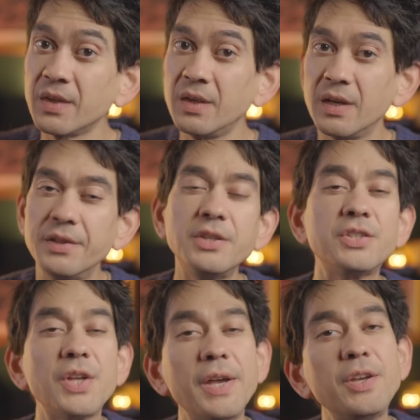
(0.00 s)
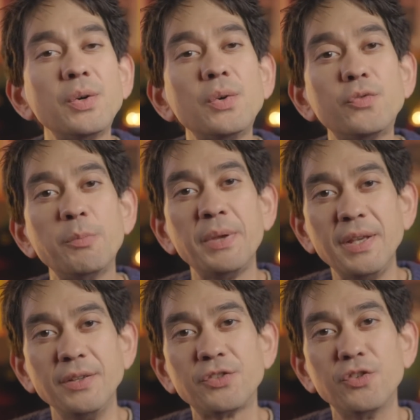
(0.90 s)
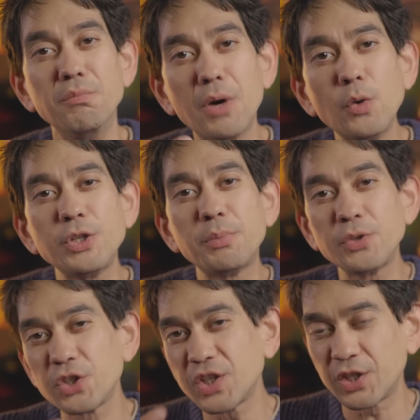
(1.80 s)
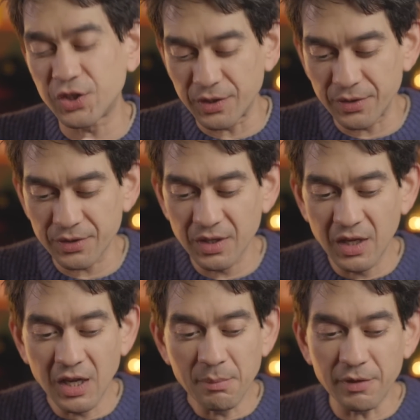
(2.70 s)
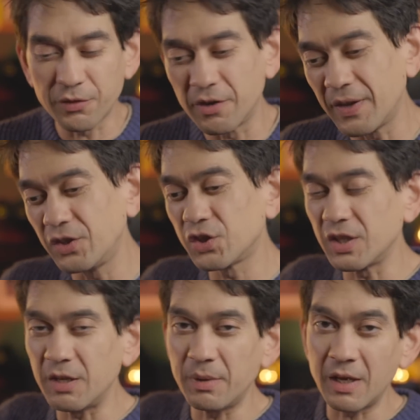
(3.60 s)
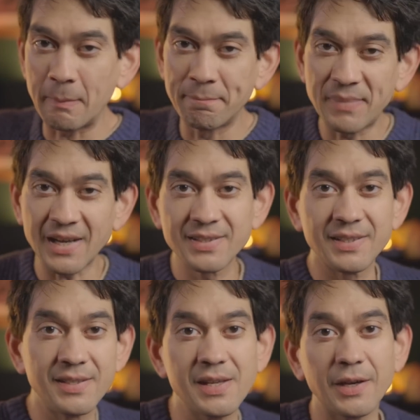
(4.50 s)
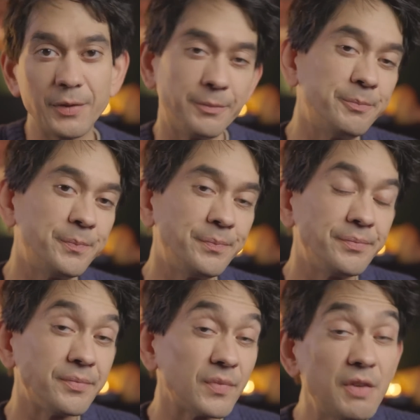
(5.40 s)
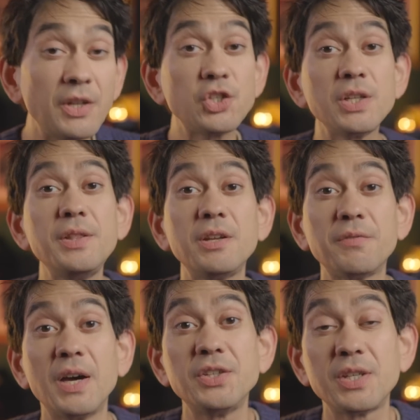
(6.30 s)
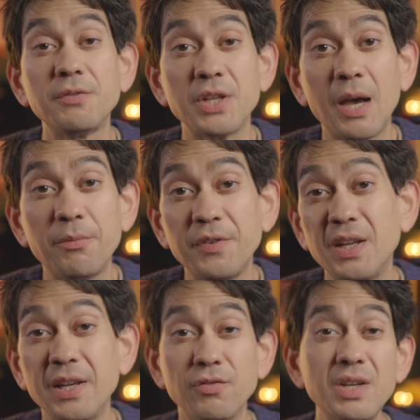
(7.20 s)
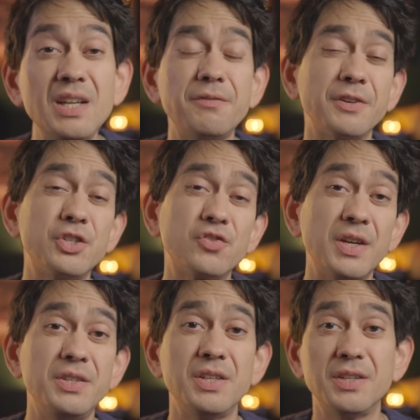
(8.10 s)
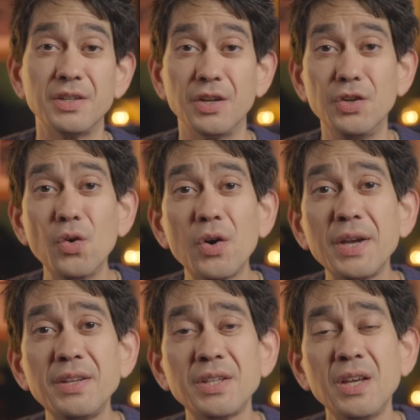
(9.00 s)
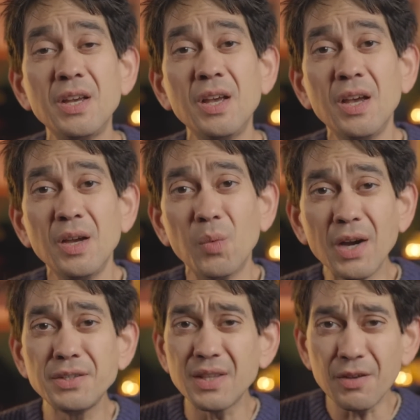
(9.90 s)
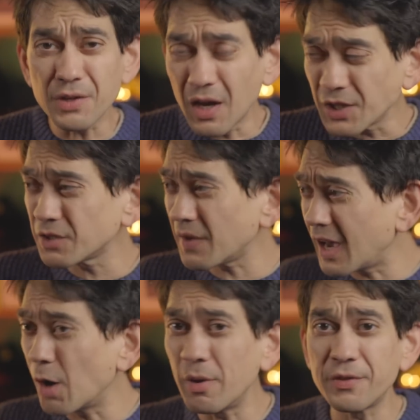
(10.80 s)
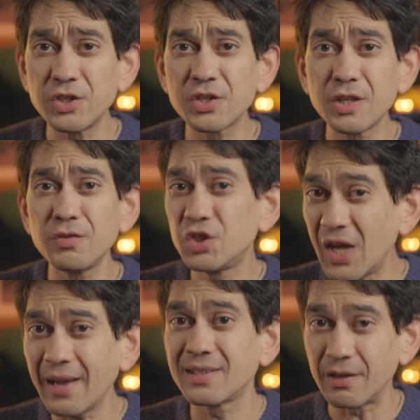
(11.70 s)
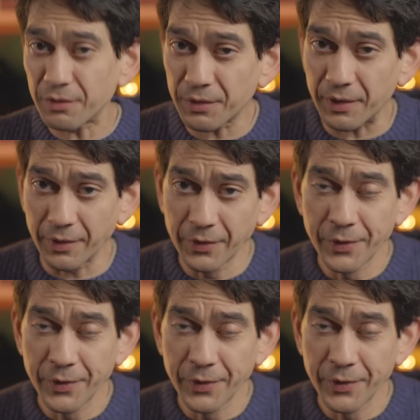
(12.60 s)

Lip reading: And this cycle repeats through multiple suggestions before eventually being battered down. Eventually the advisor gives up, feeling really frustrated and annoyed. Why do they even ask for help if they're just going to reject everything?